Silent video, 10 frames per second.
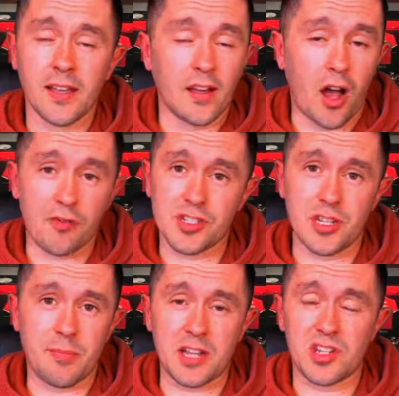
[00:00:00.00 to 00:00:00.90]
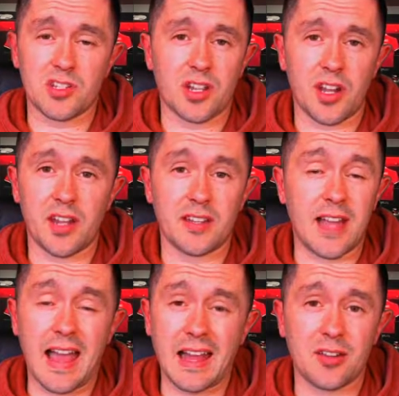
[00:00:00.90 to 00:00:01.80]
Obviously, Manchester United
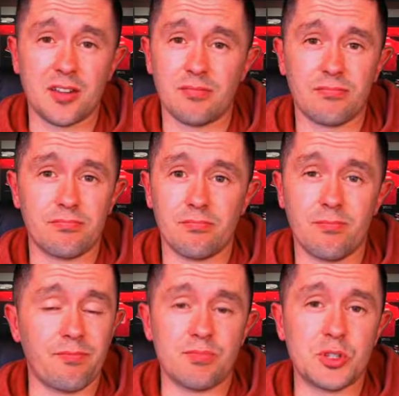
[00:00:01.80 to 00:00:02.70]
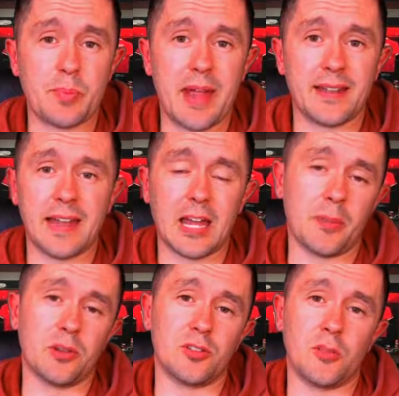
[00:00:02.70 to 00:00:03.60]
can't spend that
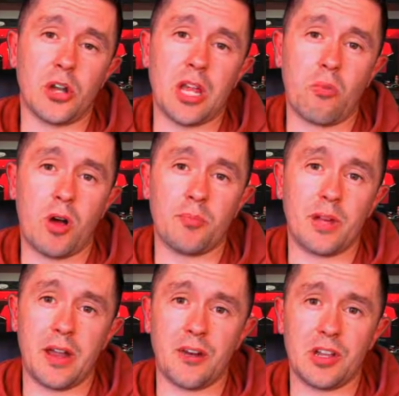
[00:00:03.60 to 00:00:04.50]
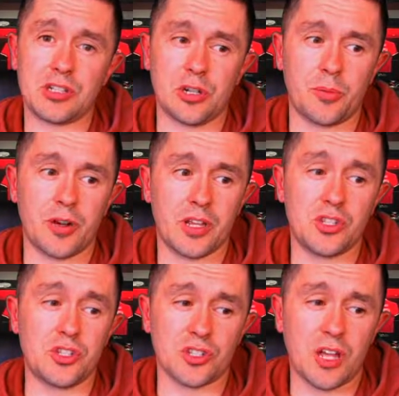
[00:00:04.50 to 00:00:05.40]
amount of money on one player this summer. It's
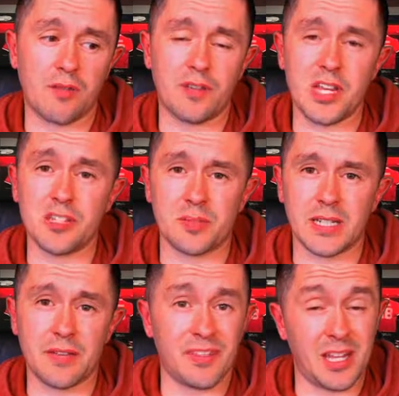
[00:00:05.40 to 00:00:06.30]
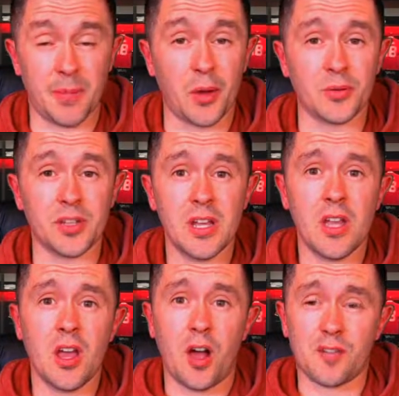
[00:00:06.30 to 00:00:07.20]
just not feasible given the amount
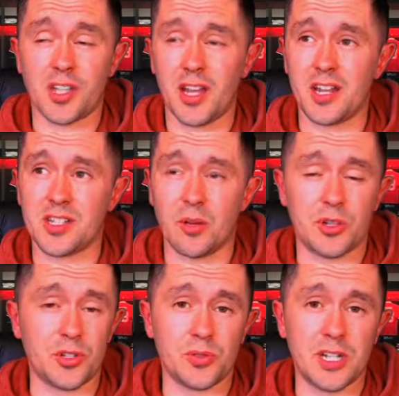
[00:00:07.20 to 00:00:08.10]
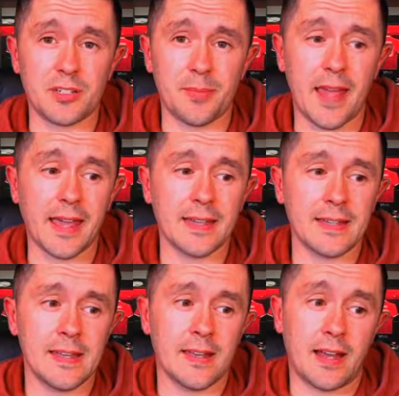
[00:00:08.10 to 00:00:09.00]
of signings that we do need to make,
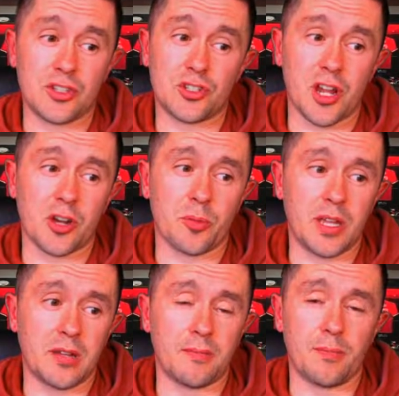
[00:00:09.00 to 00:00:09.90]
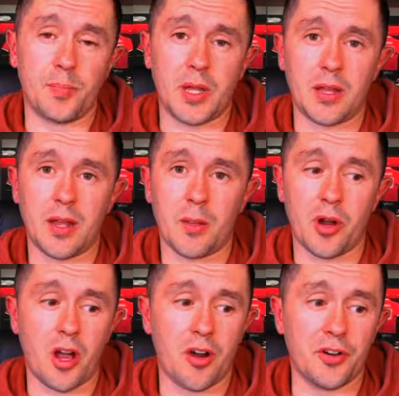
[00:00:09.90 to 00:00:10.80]
and striker being a
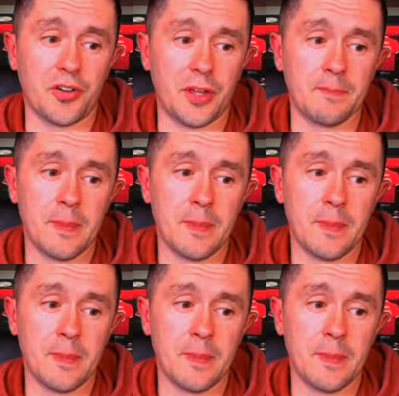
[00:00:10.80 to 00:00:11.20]
priority.